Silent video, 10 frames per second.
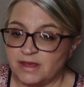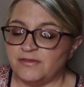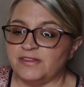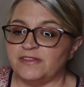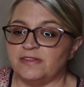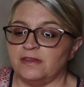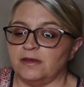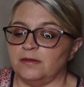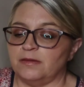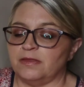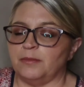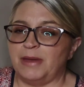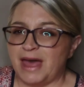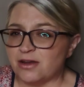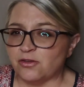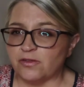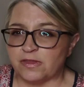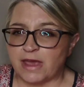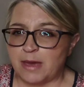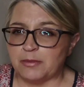if it's the, the petal,
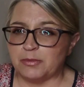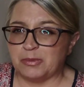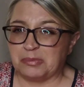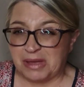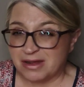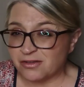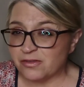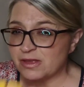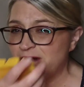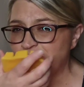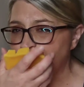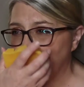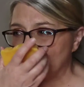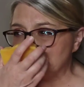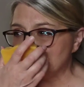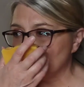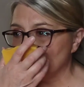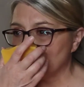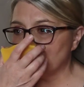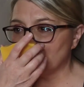the chamomile petals. I don't know.
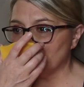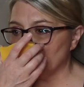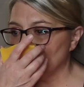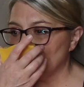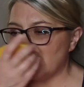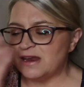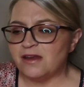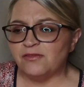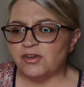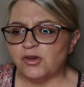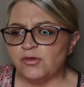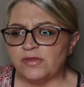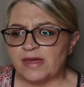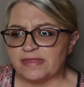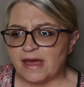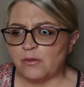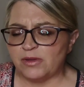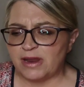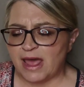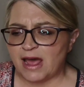I didn't even knew that that
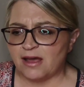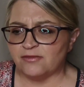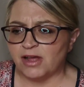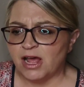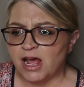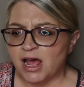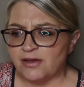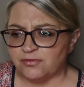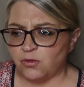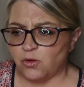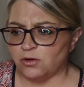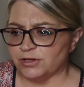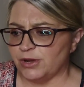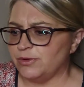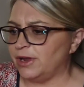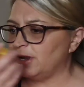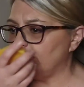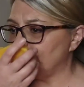would have a floral note in